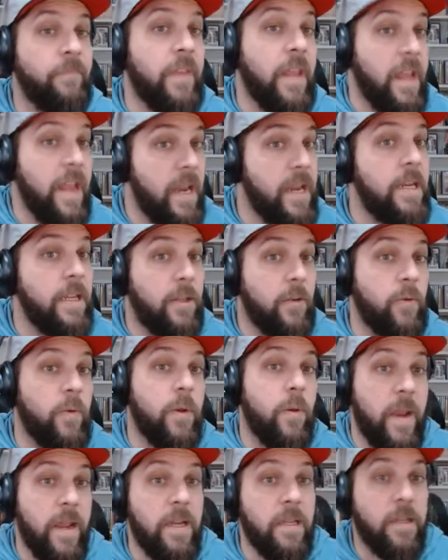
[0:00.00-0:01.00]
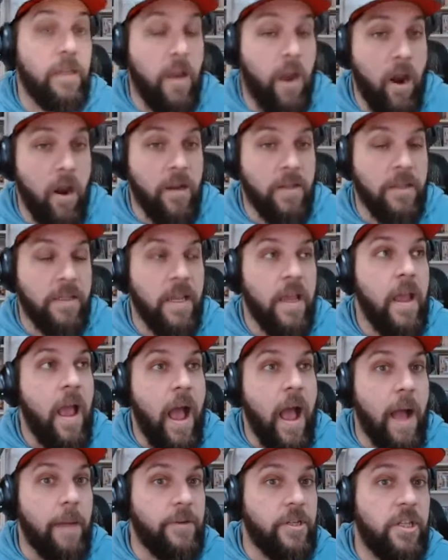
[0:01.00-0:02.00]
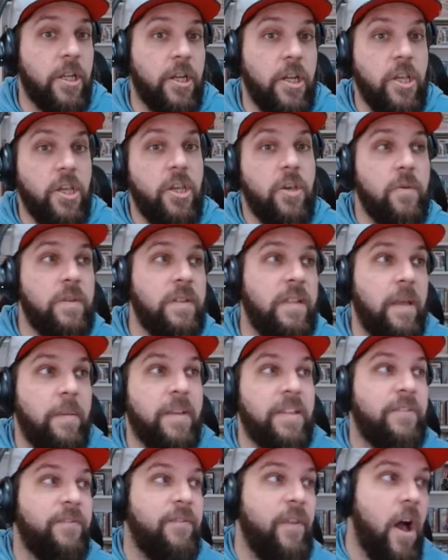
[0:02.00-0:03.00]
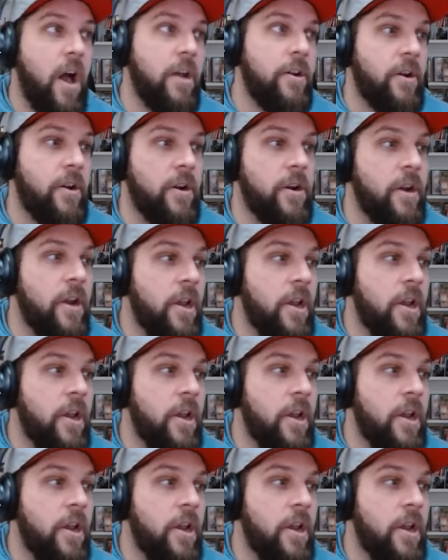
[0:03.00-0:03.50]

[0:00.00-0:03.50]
83 rated cards. I'm just going to use them as fodder